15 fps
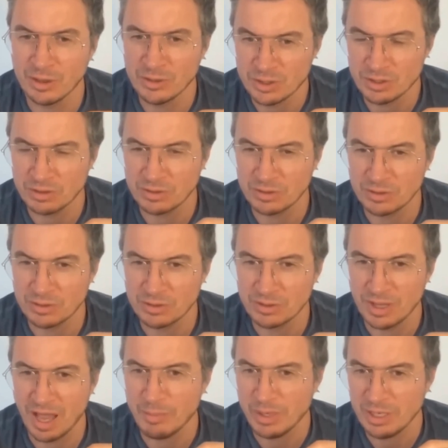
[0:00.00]

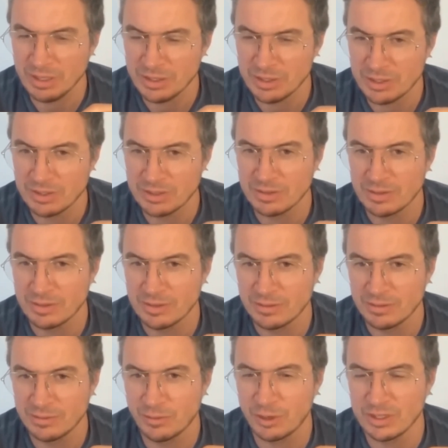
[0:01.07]
constant happiness
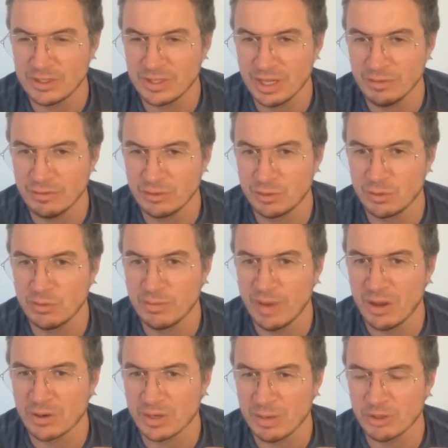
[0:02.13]
for itself through
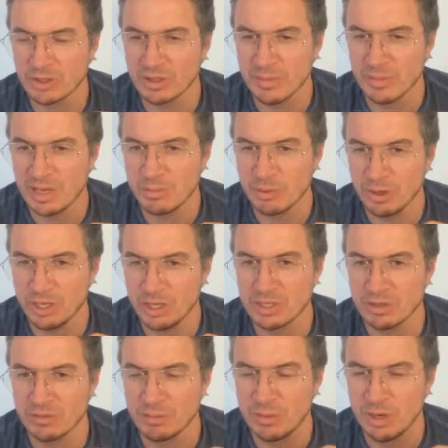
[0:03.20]
biochemical
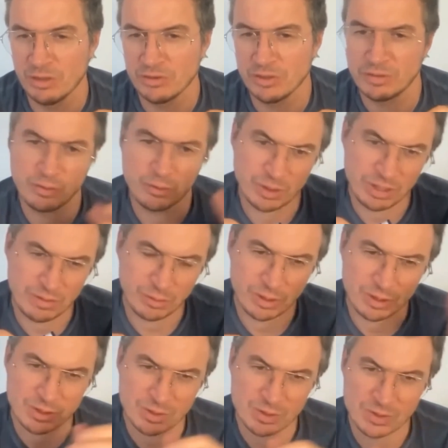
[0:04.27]
manipulation of the blood. If you read,
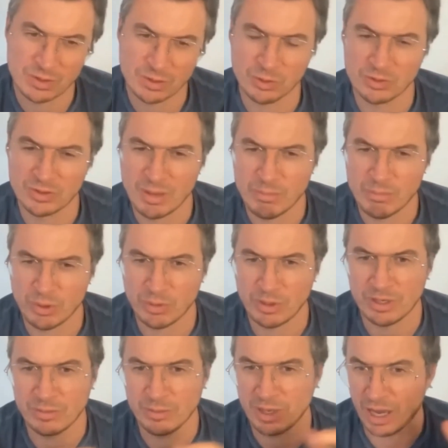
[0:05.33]
for instance, the
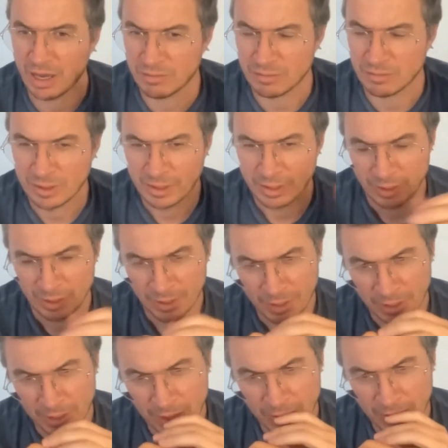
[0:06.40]
contemporary, we have
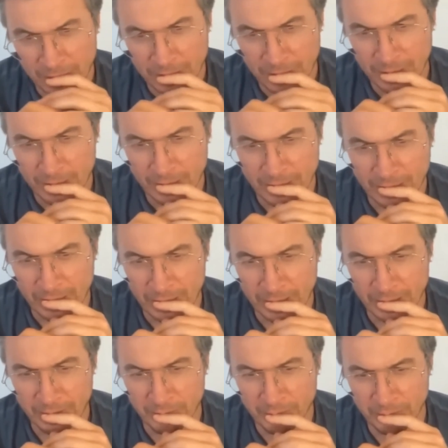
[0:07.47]

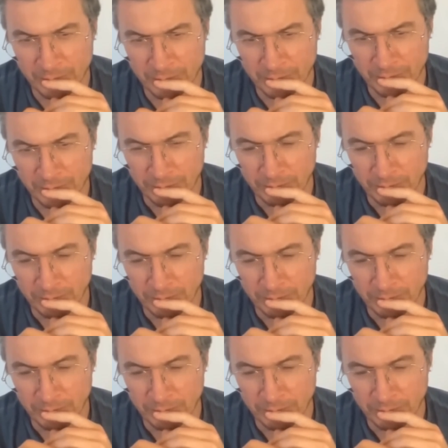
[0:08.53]
in